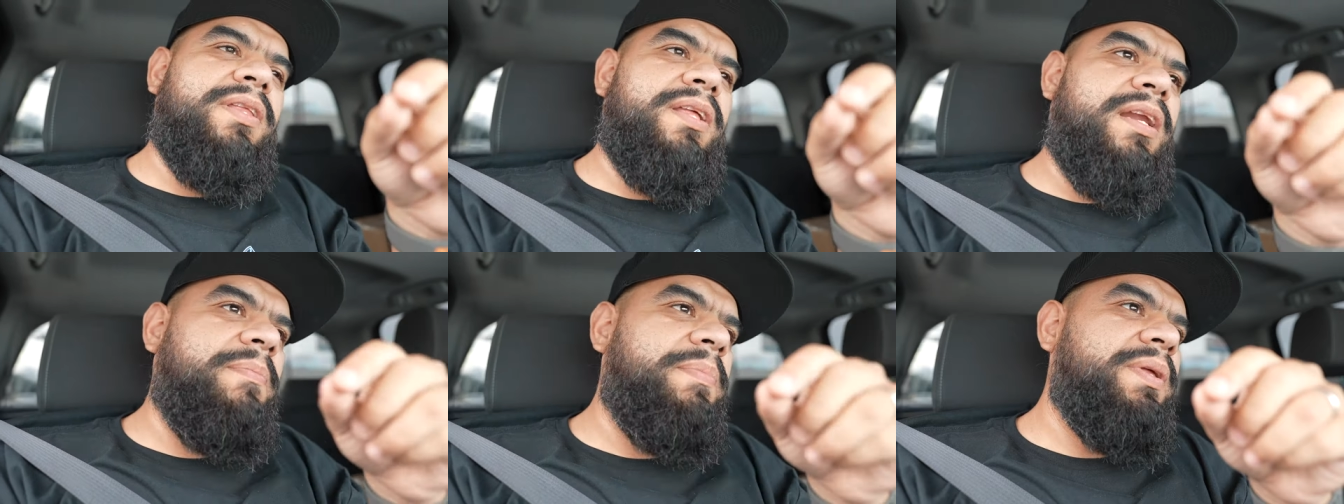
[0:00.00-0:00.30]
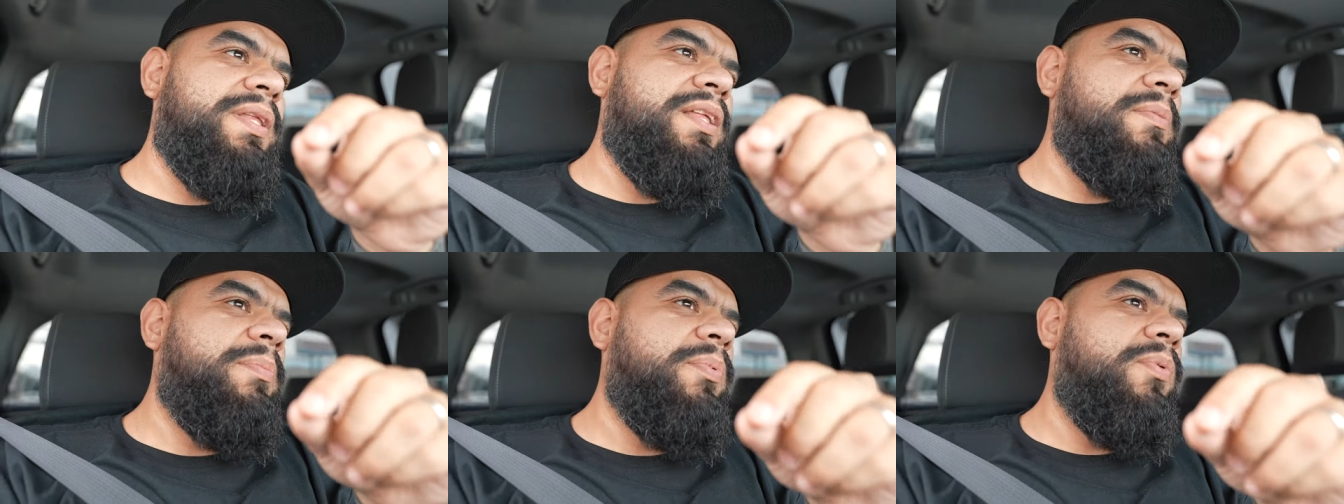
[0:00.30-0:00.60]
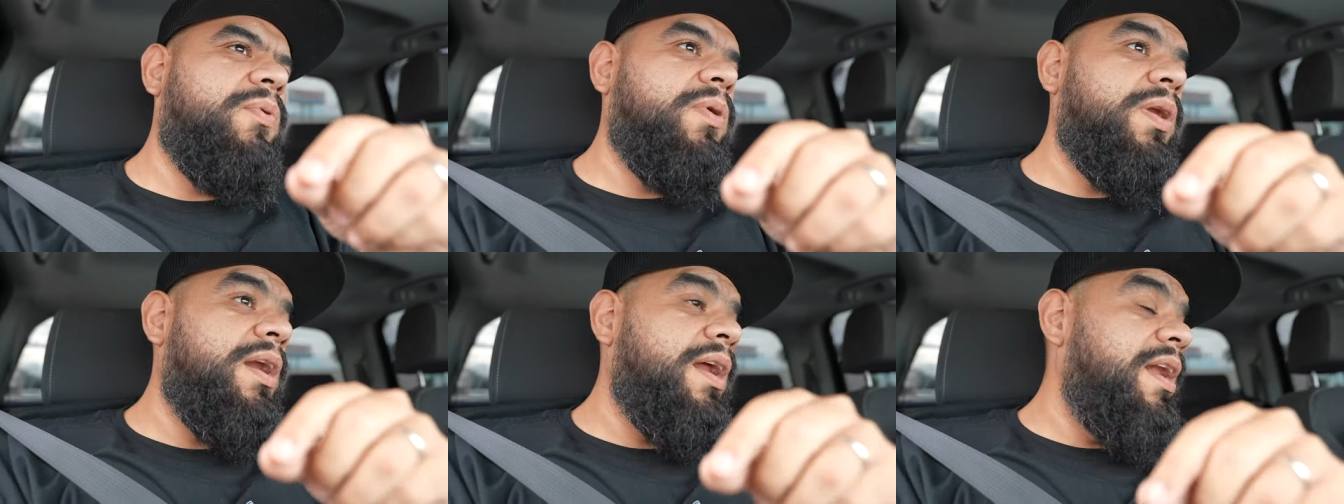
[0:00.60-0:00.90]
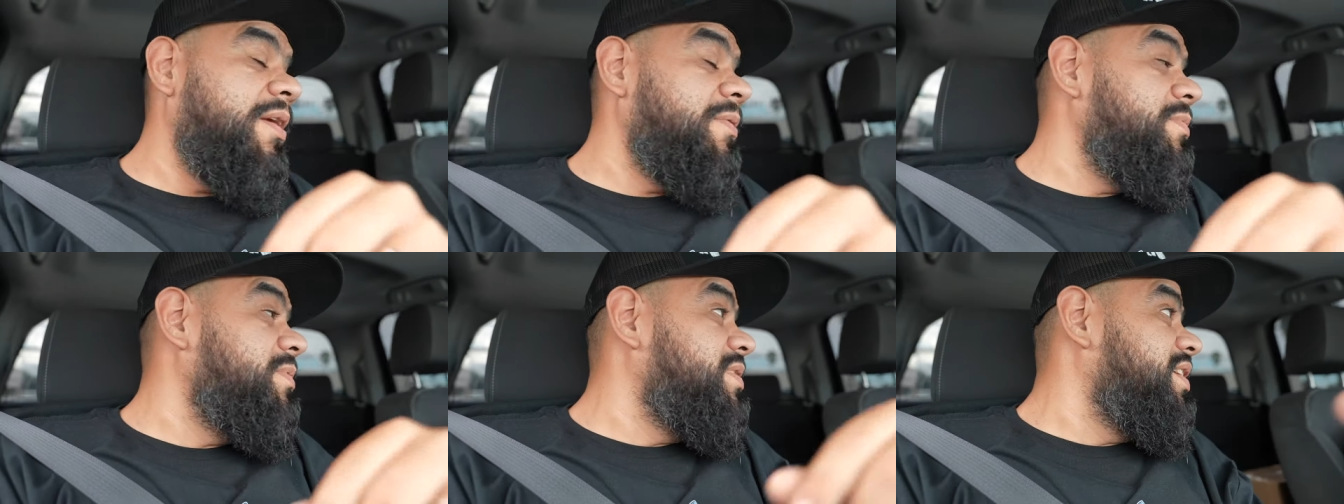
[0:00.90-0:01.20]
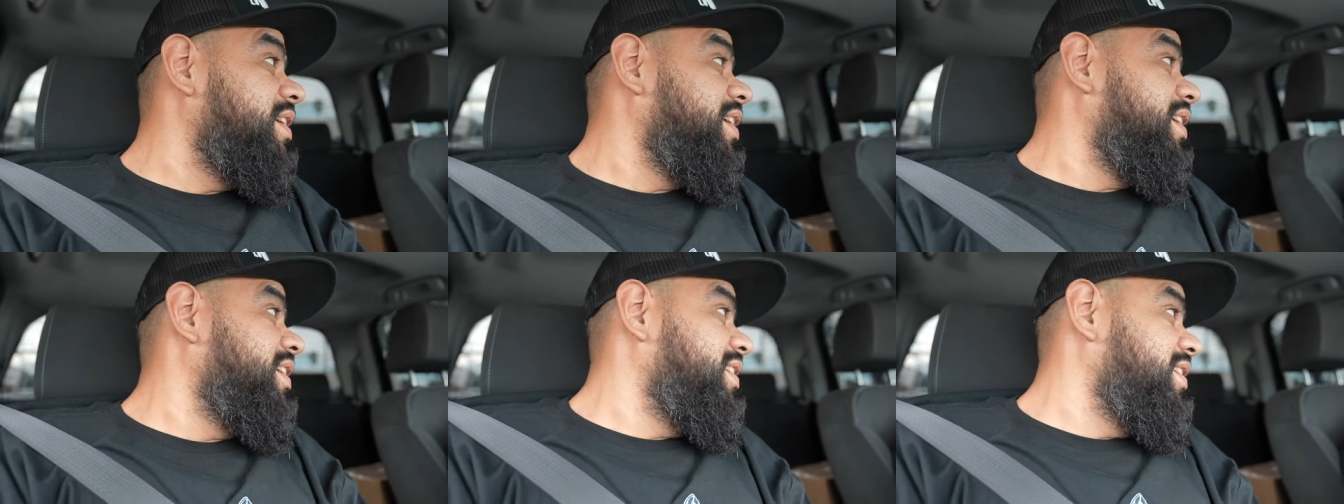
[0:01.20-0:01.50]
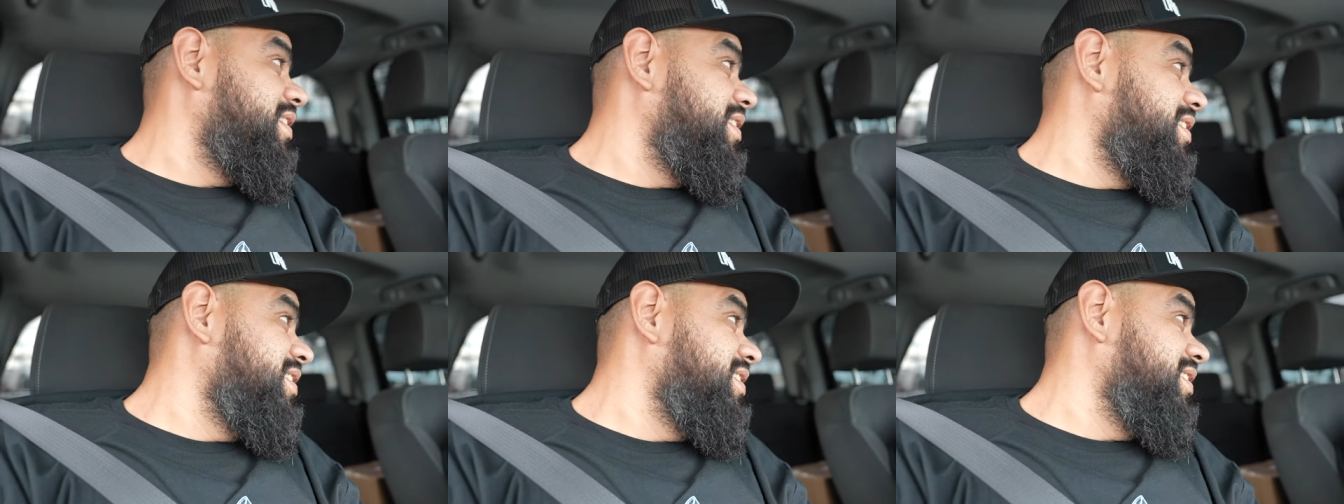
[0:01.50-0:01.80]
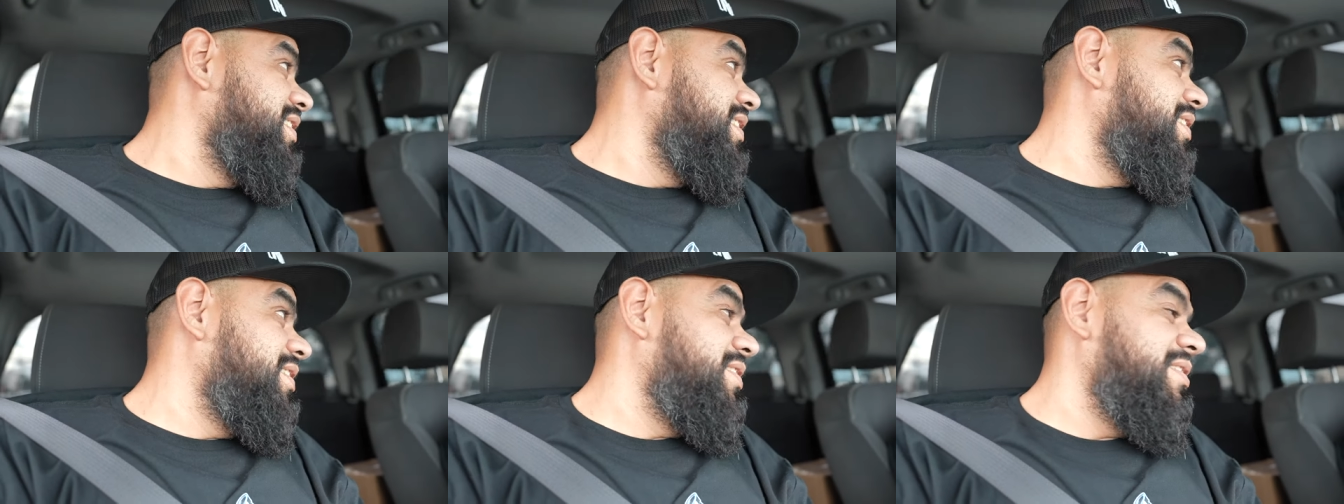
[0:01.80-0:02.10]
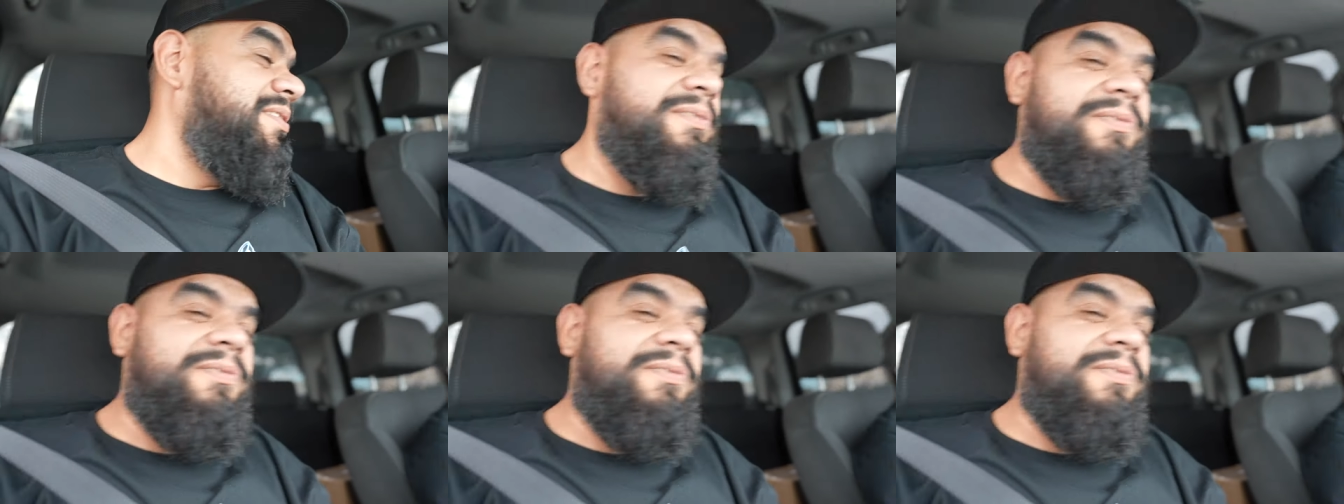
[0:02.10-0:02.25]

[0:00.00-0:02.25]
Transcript: De repente te puedo regalar un ticket. You know,